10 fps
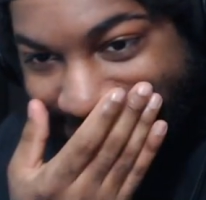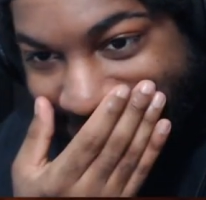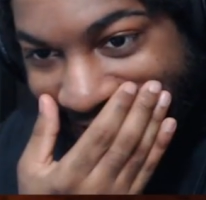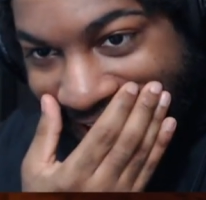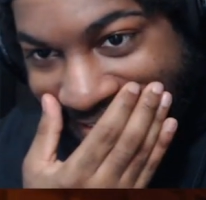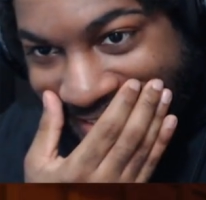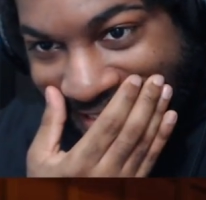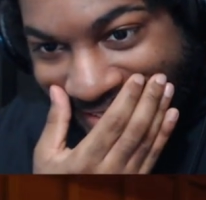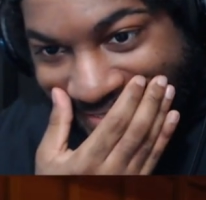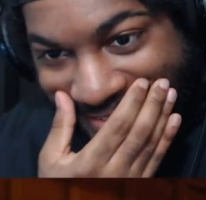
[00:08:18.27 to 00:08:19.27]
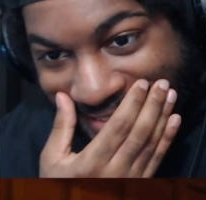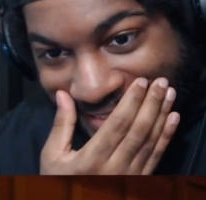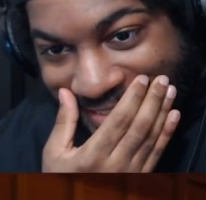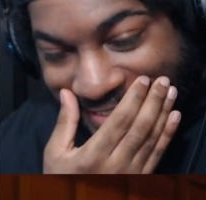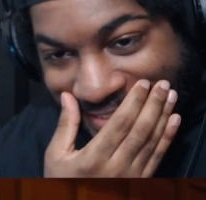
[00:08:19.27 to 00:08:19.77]
dude. I don't know.
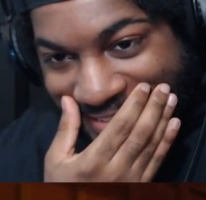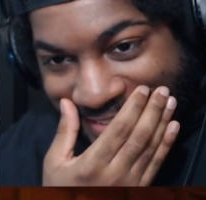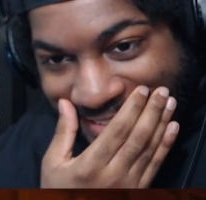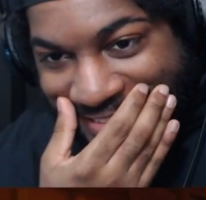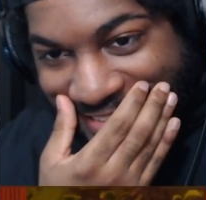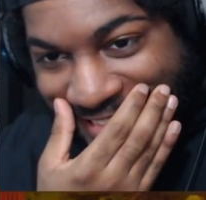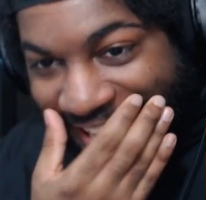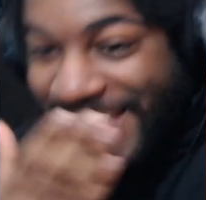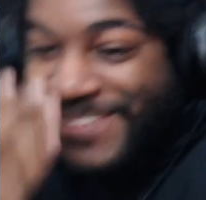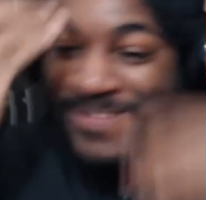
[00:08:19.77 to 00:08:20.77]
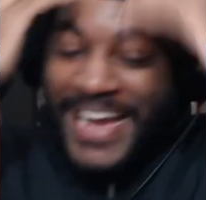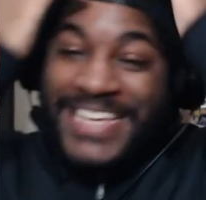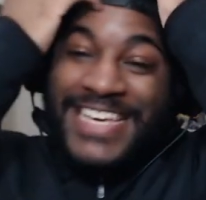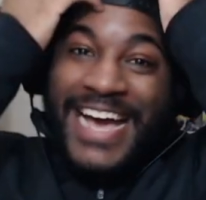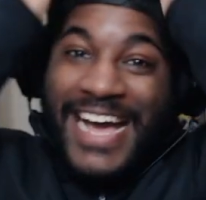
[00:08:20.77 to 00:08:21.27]
Oh my
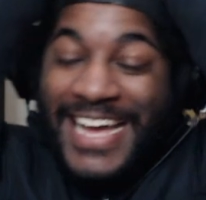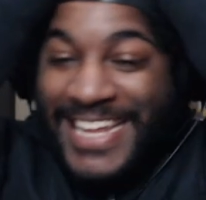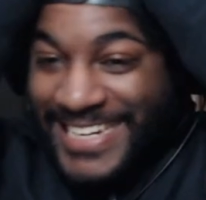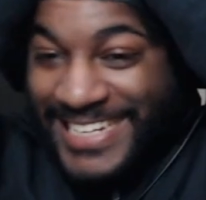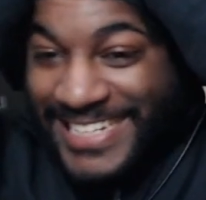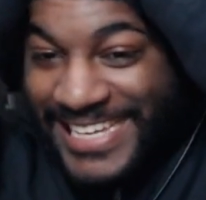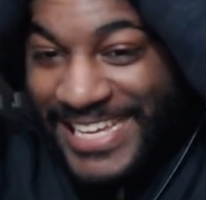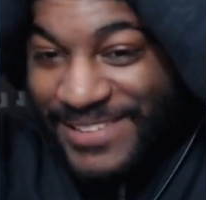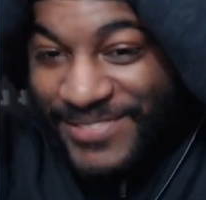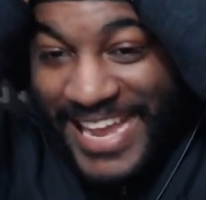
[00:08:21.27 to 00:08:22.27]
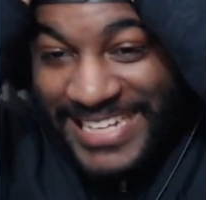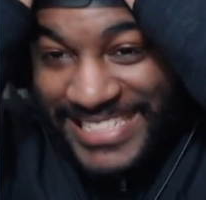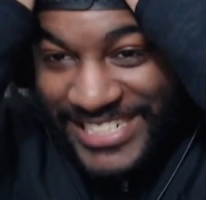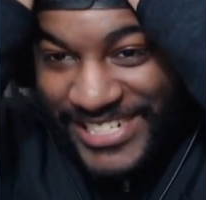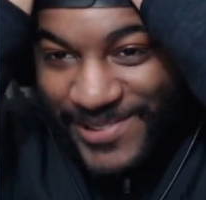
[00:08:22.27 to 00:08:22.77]
god. If
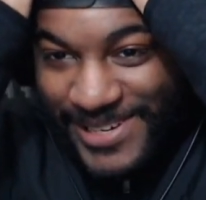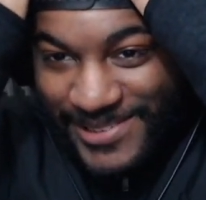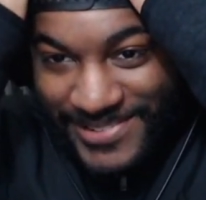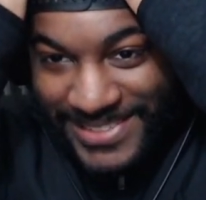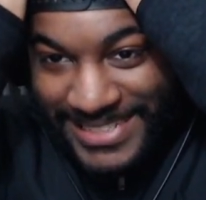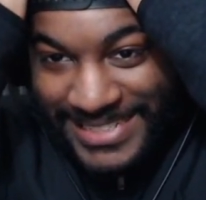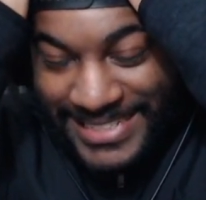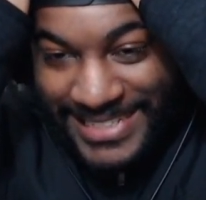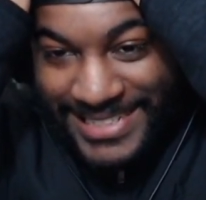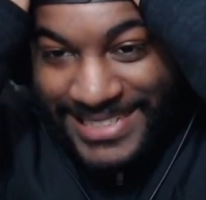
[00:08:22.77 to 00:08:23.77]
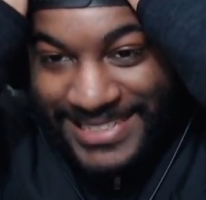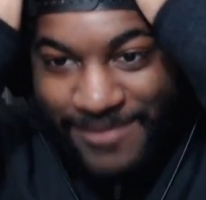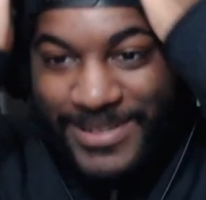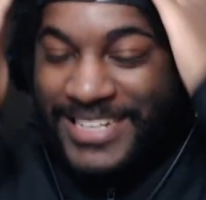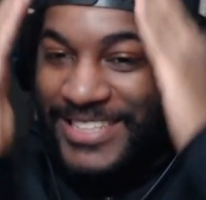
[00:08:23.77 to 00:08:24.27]
that's true,
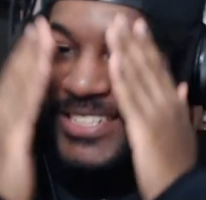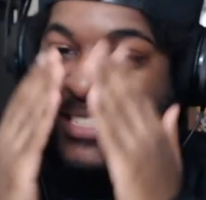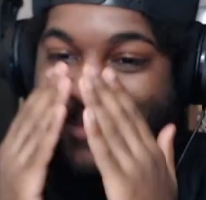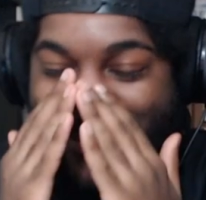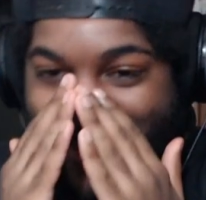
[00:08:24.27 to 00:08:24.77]
I'm gonna lose